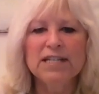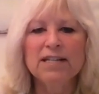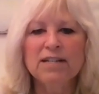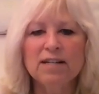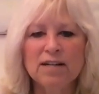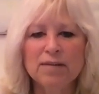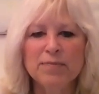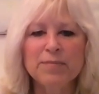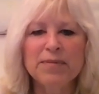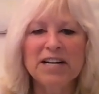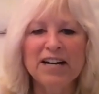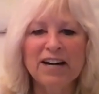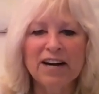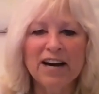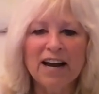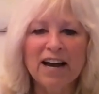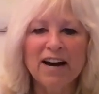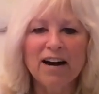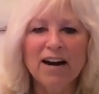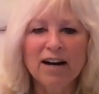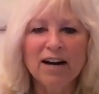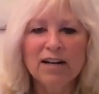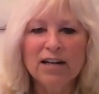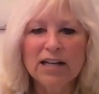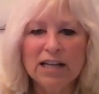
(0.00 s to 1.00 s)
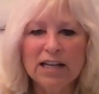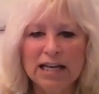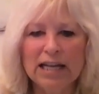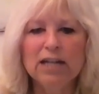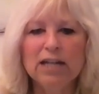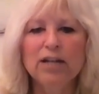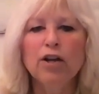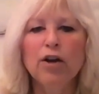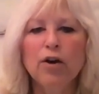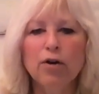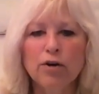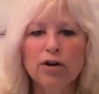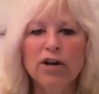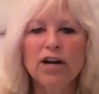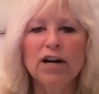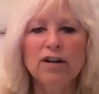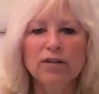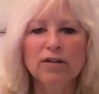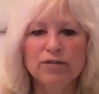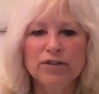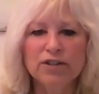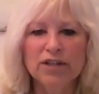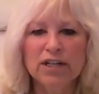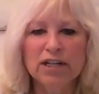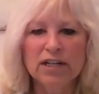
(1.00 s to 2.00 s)
in America, in your
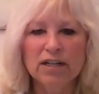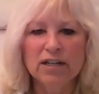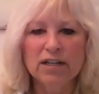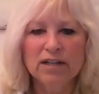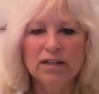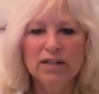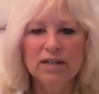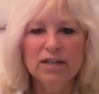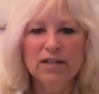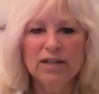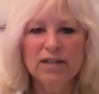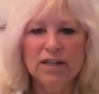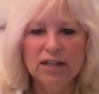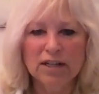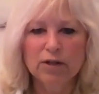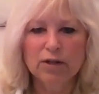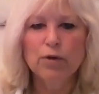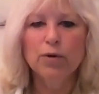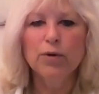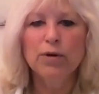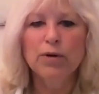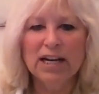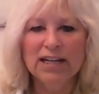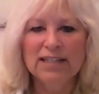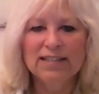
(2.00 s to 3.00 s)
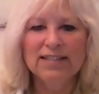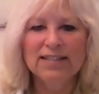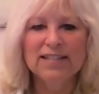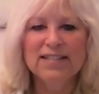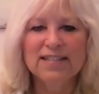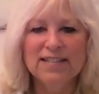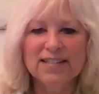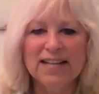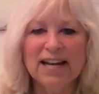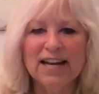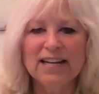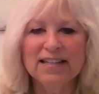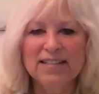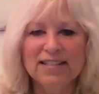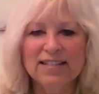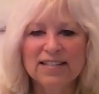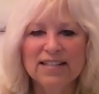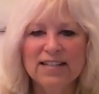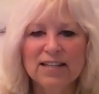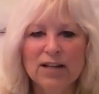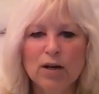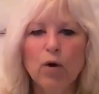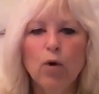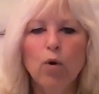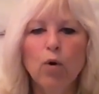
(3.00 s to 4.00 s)
country, in the United States,
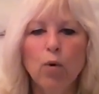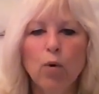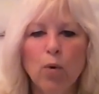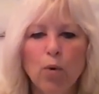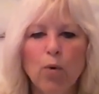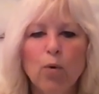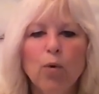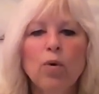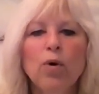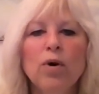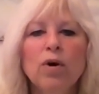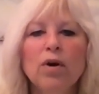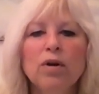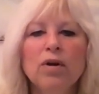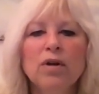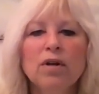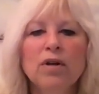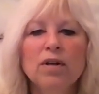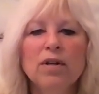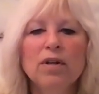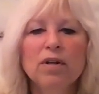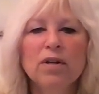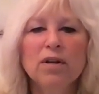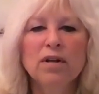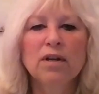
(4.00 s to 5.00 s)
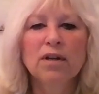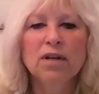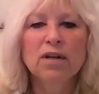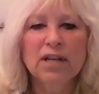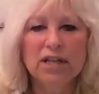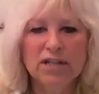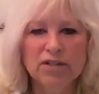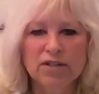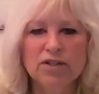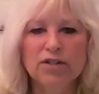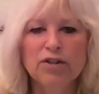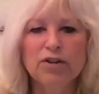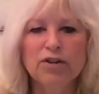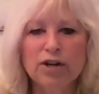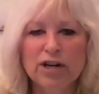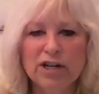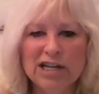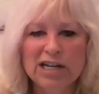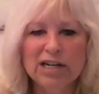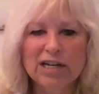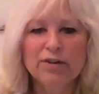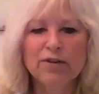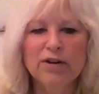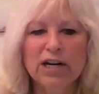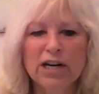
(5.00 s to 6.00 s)
who is the
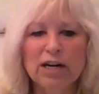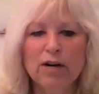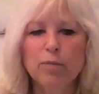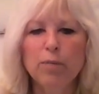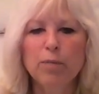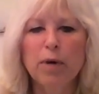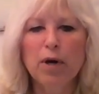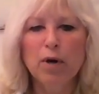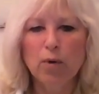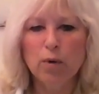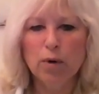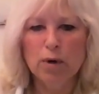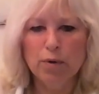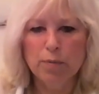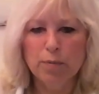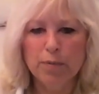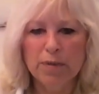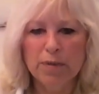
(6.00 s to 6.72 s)
real power